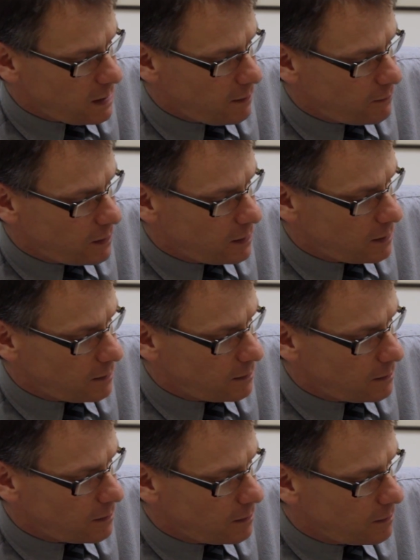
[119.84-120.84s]
have
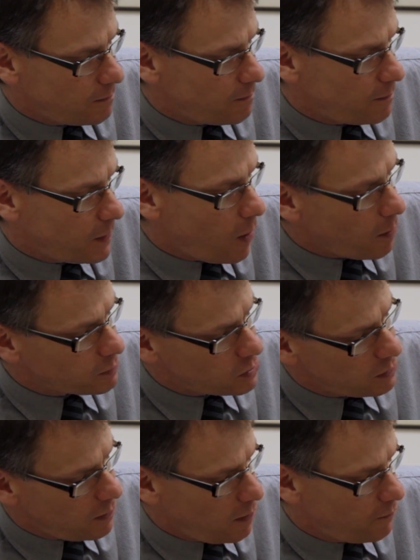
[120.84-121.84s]
the
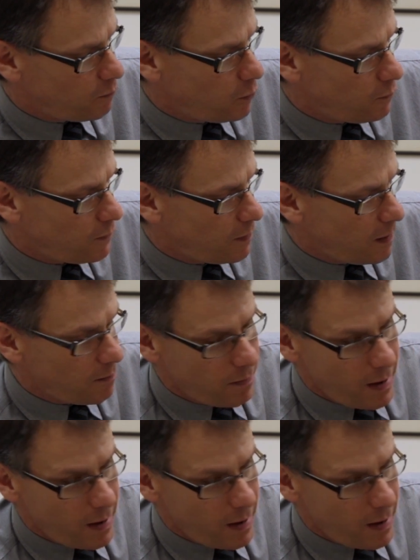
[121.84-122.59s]
option of moving them